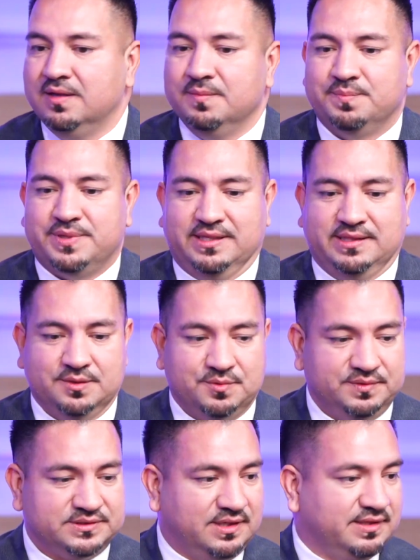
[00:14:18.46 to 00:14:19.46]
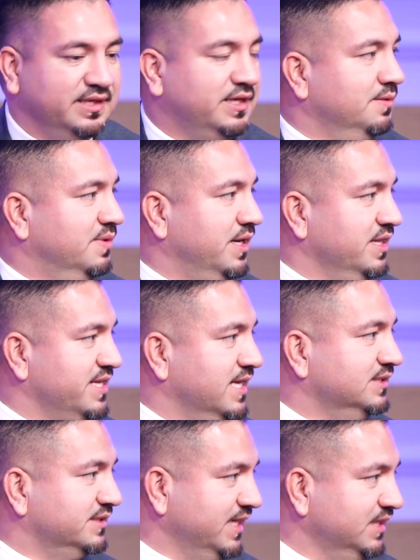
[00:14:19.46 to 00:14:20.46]
But I think when we start thinking about it in the
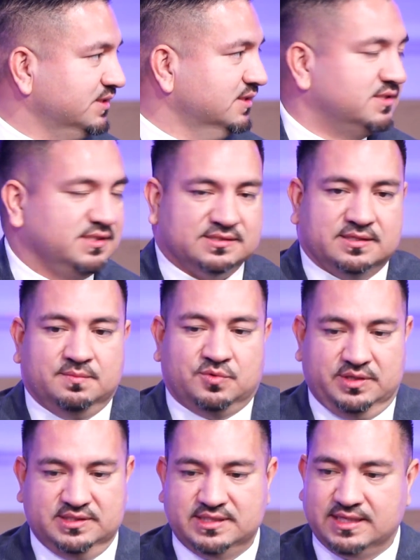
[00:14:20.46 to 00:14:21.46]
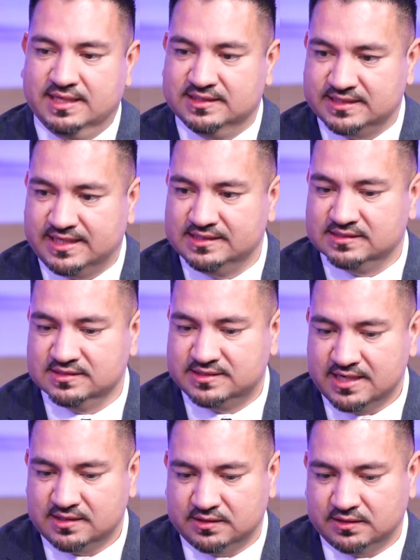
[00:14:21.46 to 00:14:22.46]
education system or in the education
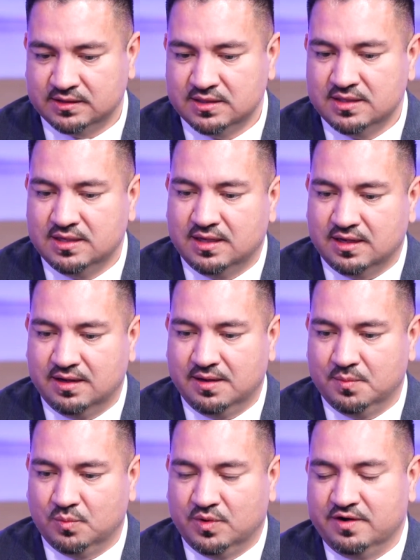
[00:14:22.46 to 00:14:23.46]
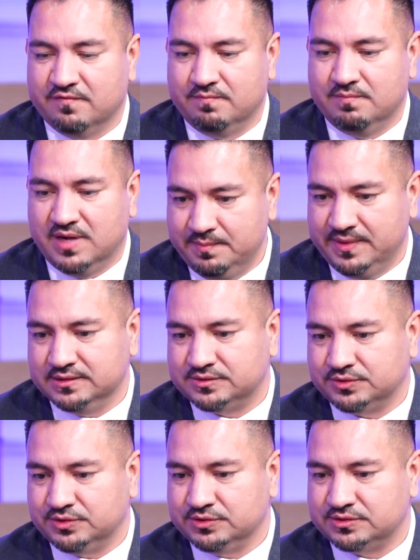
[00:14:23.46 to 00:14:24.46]
sector, one of my
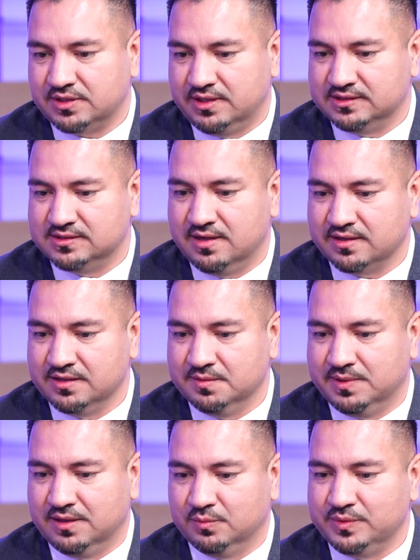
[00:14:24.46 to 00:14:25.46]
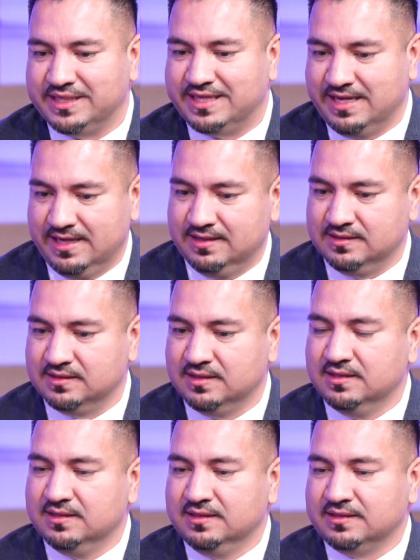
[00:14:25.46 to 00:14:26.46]
mentors started talking about we can't
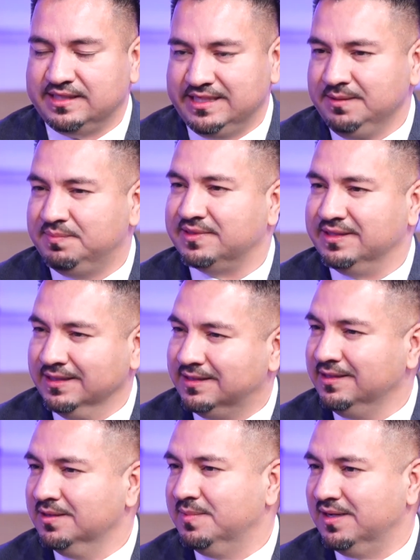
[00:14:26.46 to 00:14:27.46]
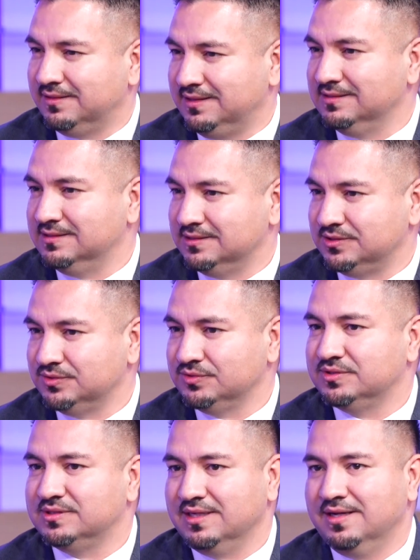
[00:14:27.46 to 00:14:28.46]
keep thinking about these issues